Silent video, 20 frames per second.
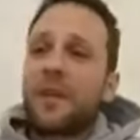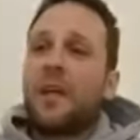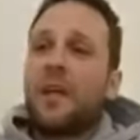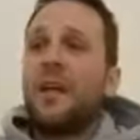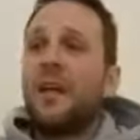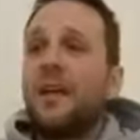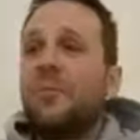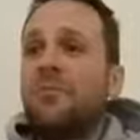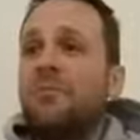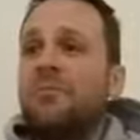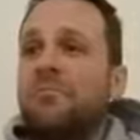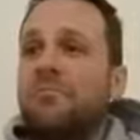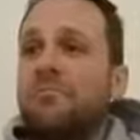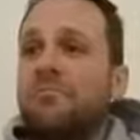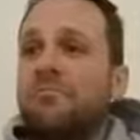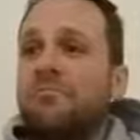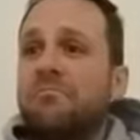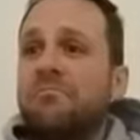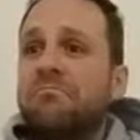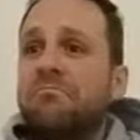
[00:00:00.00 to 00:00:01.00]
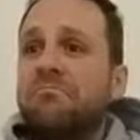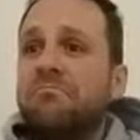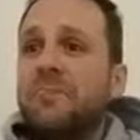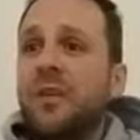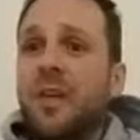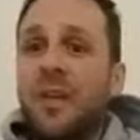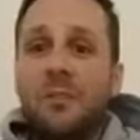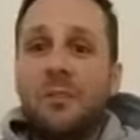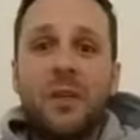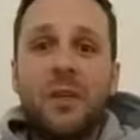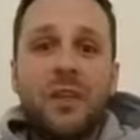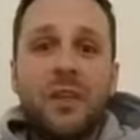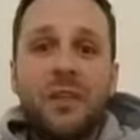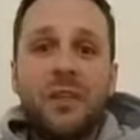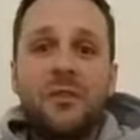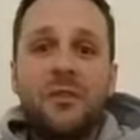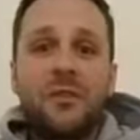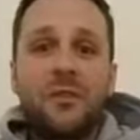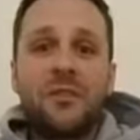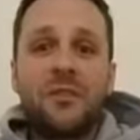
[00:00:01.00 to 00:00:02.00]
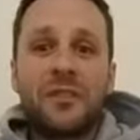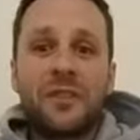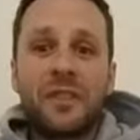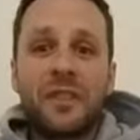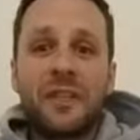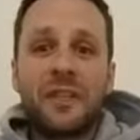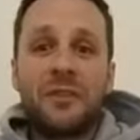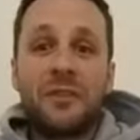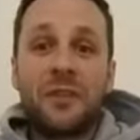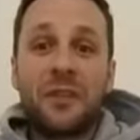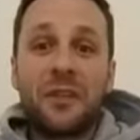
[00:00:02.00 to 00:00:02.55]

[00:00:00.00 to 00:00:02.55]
um, like me you don't understand